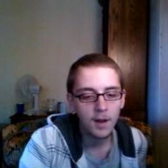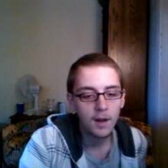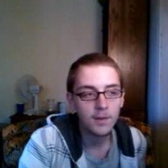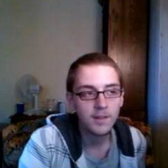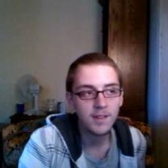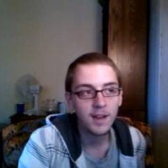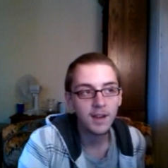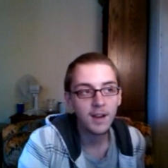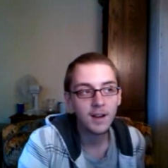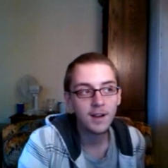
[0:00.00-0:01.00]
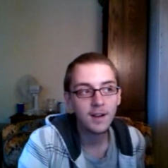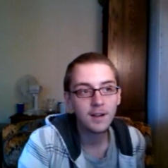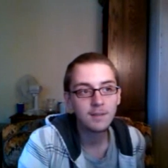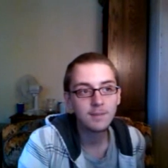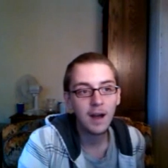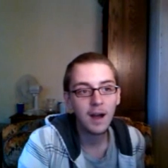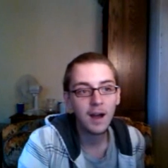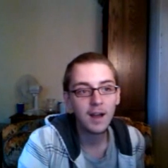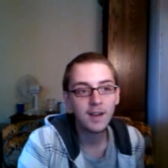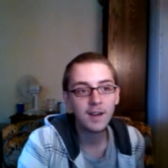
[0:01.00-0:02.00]
And I was like,
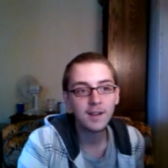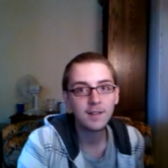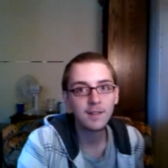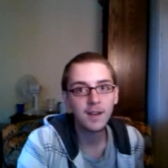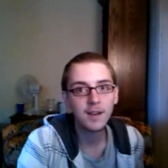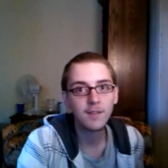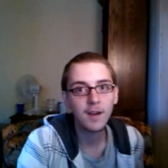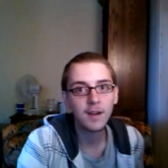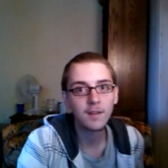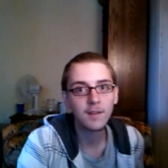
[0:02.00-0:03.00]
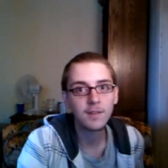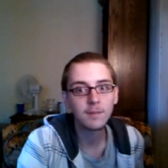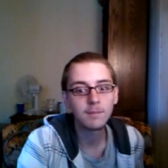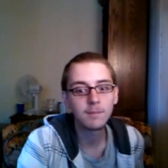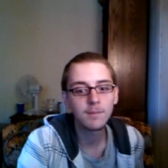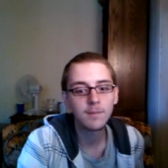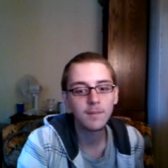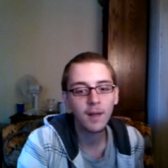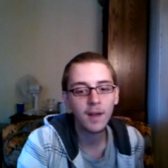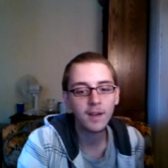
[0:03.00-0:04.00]
I kind of like vandalism,
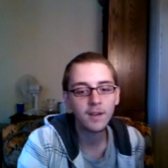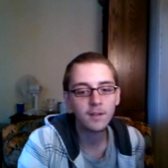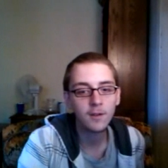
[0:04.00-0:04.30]
like